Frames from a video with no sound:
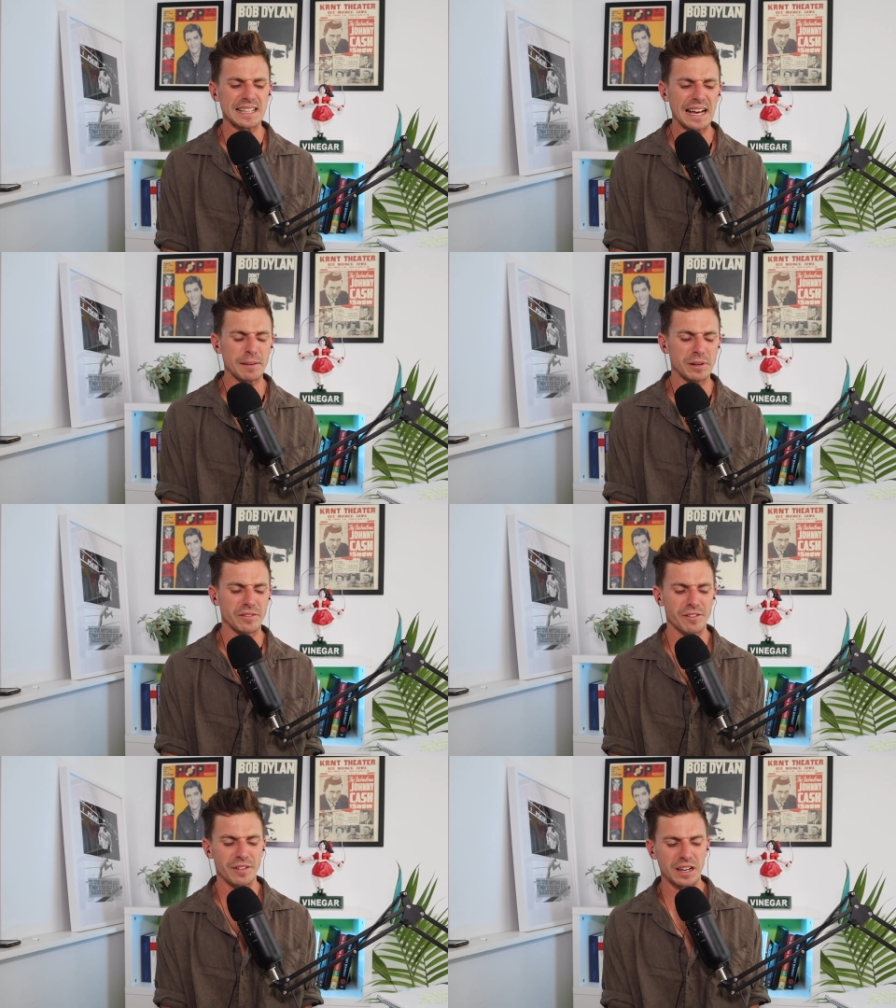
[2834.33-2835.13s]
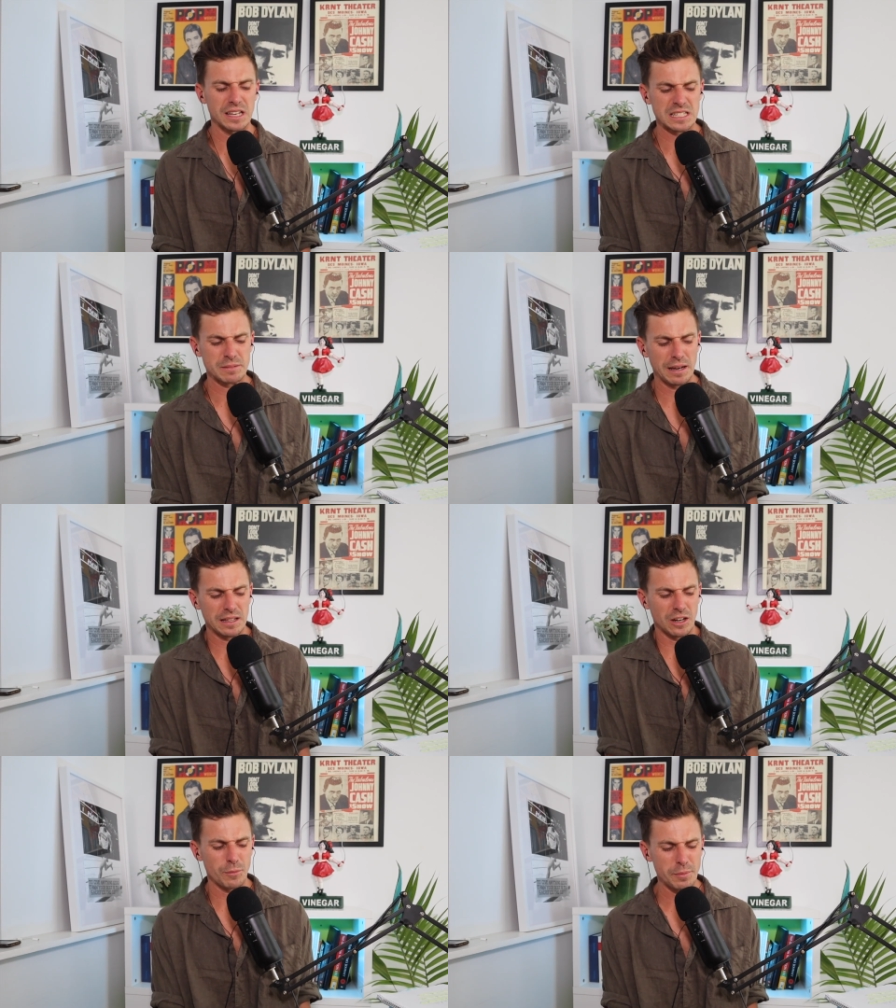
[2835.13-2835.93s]
It had a bit of a funky smell,
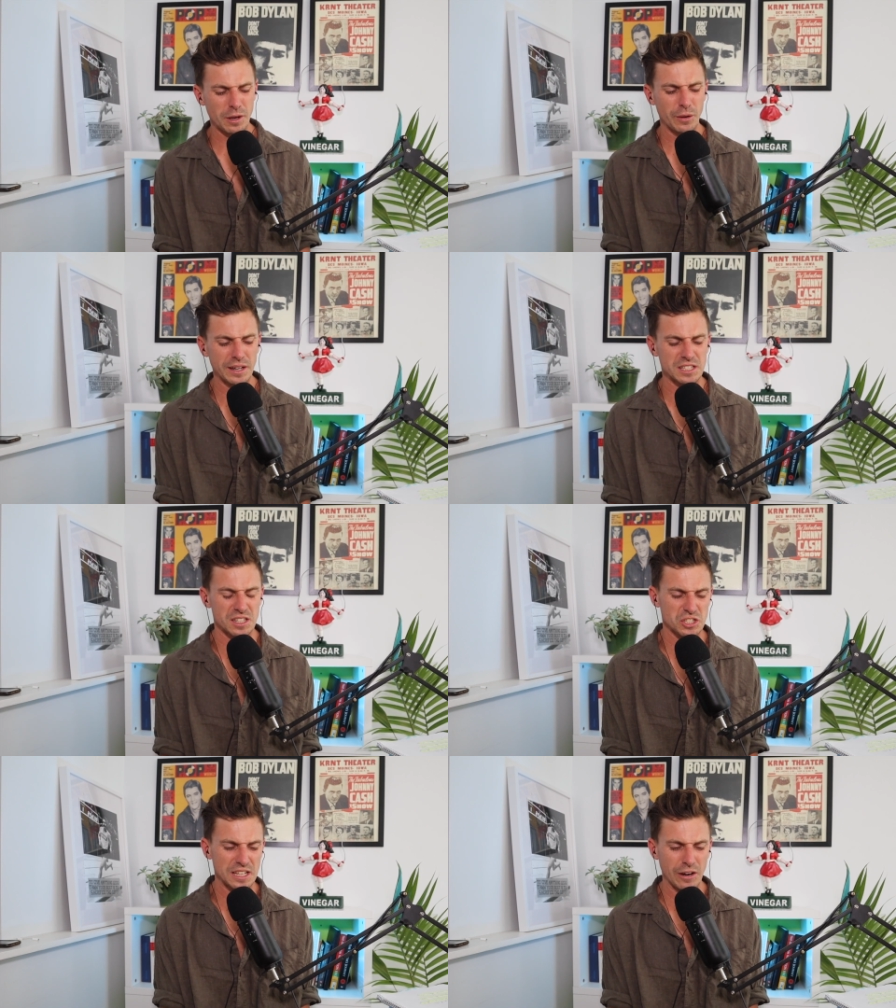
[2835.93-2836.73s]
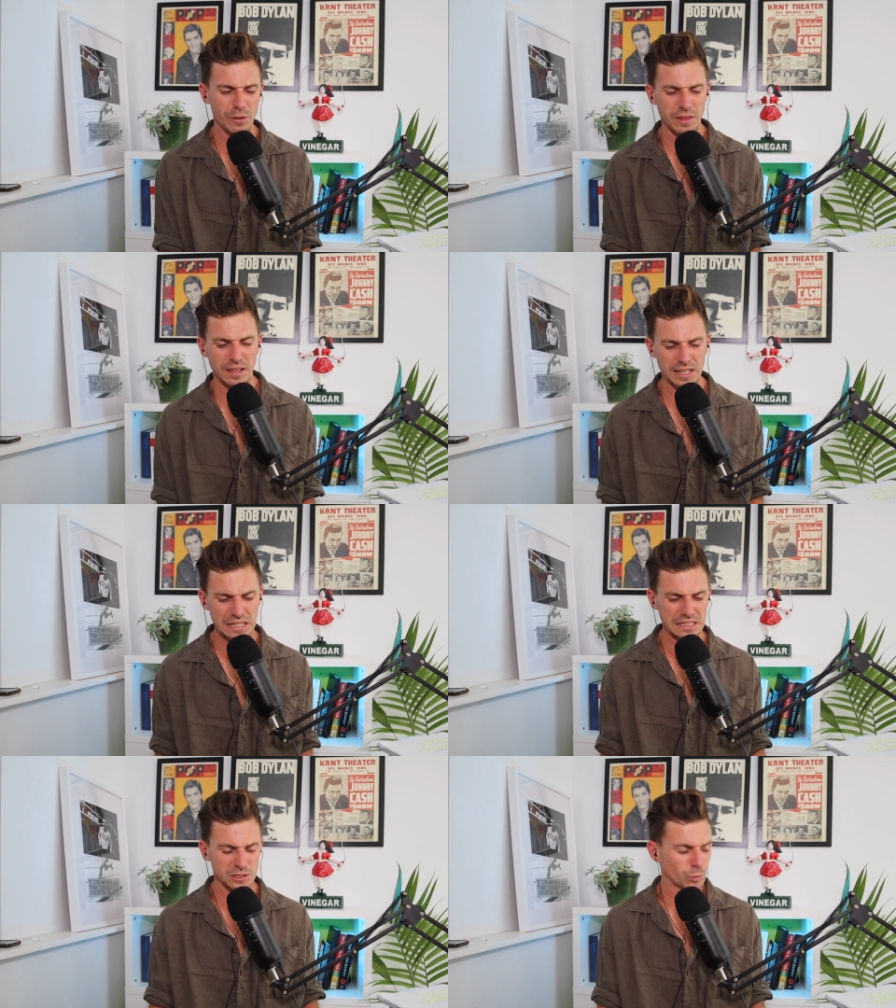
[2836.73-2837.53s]
and I remember going into the shower and thinking,
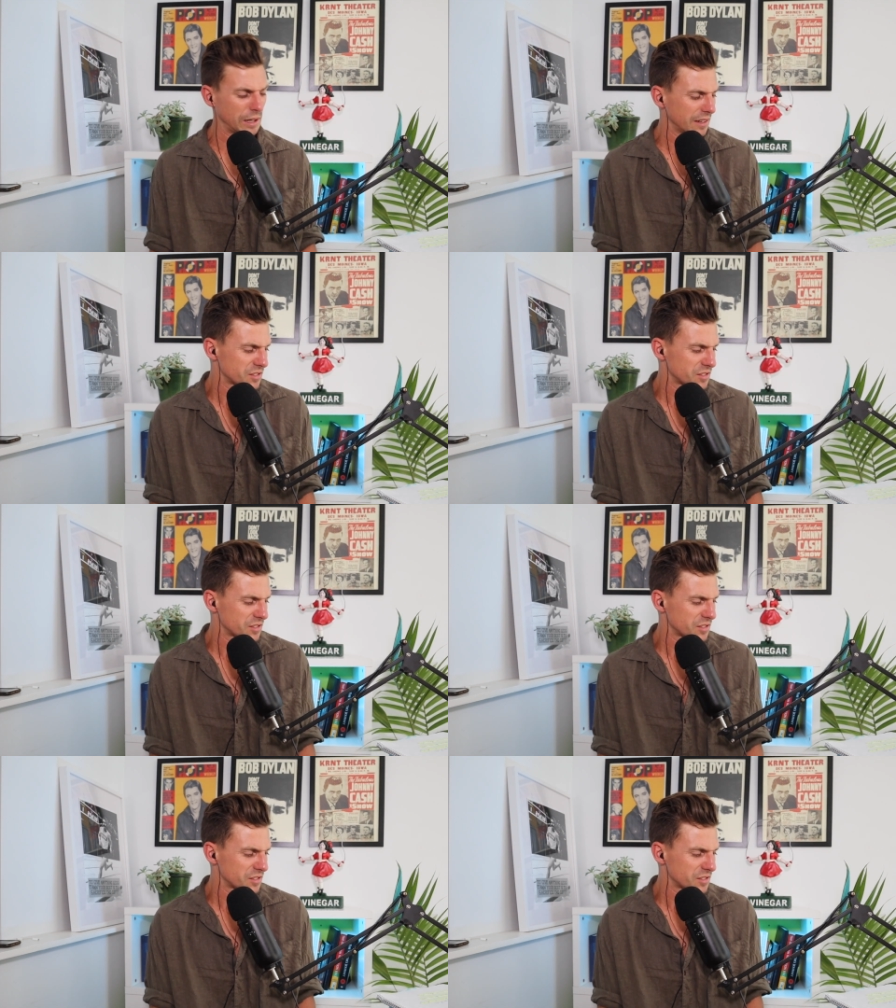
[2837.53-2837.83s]
yeah, it's weird.